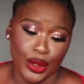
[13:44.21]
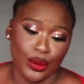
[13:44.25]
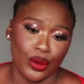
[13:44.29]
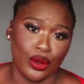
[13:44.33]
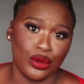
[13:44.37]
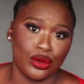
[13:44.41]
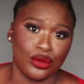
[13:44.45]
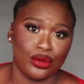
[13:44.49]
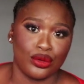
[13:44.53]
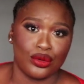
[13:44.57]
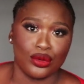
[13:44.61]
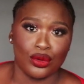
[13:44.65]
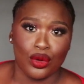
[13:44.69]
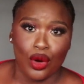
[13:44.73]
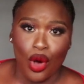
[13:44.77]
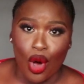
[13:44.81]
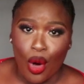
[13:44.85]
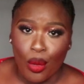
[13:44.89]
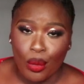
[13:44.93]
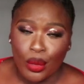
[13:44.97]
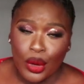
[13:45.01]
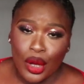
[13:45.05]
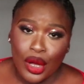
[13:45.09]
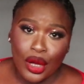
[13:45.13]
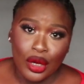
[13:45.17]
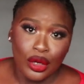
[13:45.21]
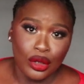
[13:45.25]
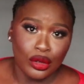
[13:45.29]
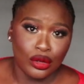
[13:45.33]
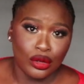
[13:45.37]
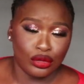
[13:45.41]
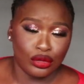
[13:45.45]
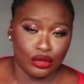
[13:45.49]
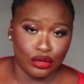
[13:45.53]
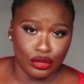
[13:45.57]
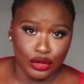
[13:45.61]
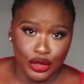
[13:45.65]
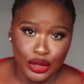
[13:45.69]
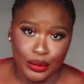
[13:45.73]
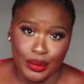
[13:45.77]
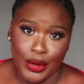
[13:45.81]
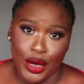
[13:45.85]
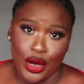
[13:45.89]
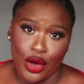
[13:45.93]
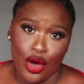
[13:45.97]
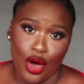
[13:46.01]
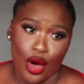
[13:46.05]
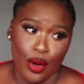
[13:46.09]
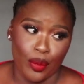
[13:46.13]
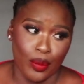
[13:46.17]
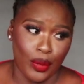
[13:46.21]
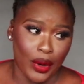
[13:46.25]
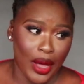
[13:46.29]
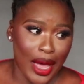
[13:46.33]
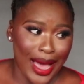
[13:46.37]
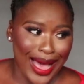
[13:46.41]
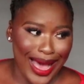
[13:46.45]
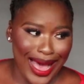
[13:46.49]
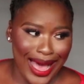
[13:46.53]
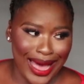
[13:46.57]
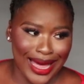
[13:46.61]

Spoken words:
They want you to come do the makeup.